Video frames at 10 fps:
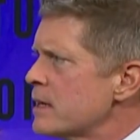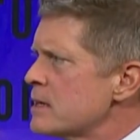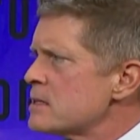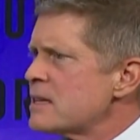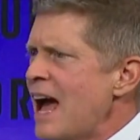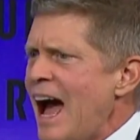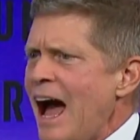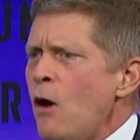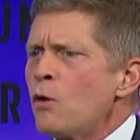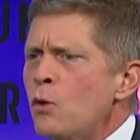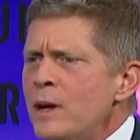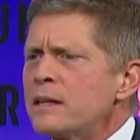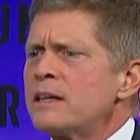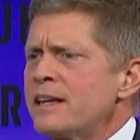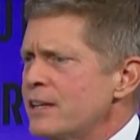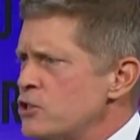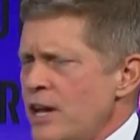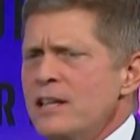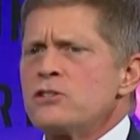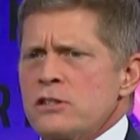is how quickly it
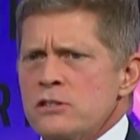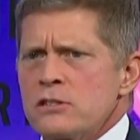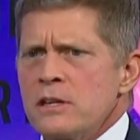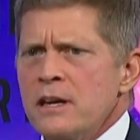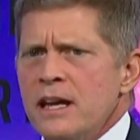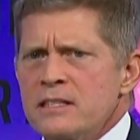changes.